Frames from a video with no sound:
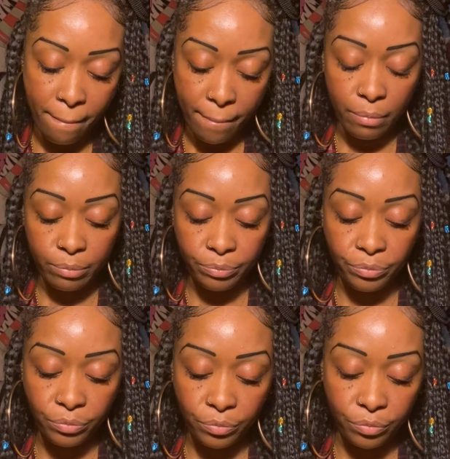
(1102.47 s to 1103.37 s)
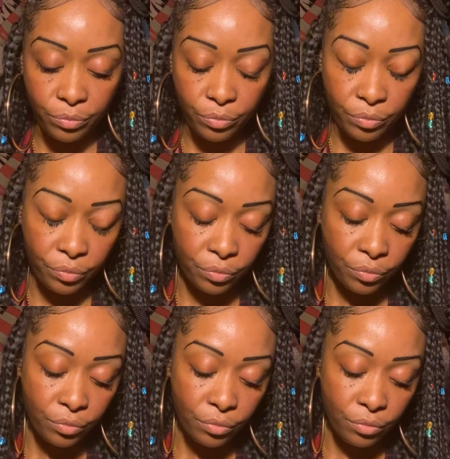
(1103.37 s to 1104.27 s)

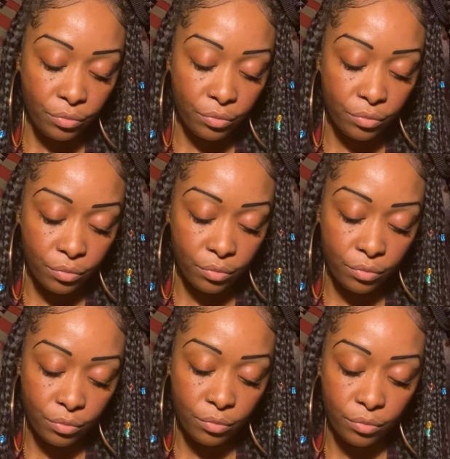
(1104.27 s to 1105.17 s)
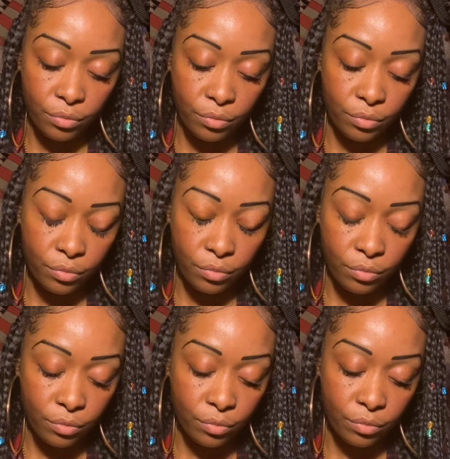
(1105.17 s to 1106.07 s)

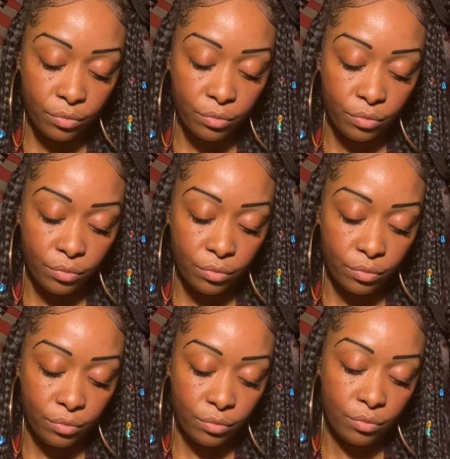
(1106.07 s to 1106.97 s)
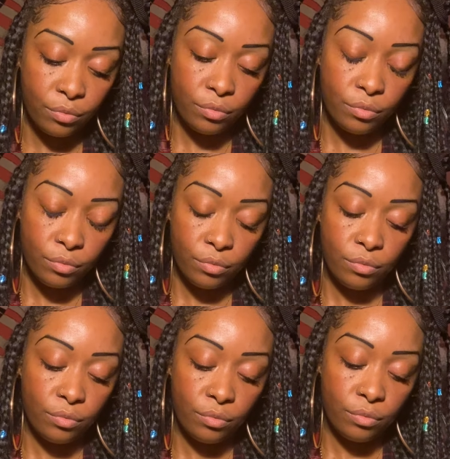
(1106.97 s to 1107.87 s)

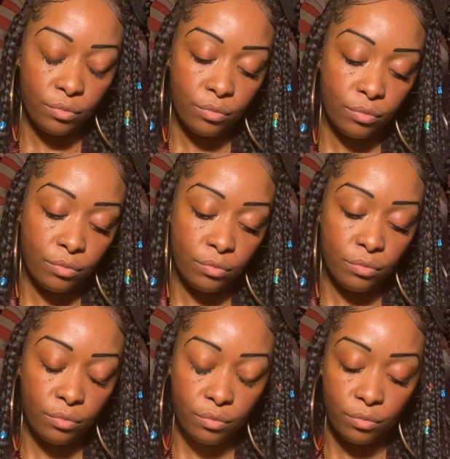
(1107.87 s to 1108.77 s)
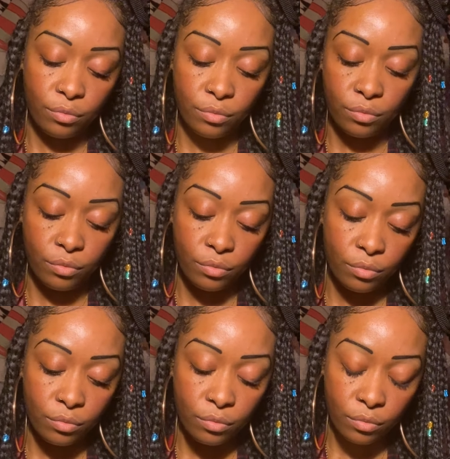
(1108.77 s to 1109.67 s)

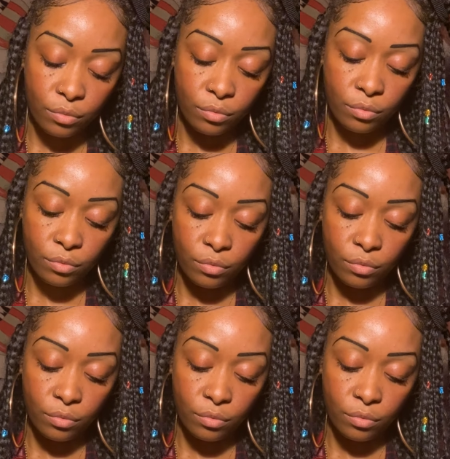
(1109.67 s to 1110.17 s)
No one is speaking in this clip.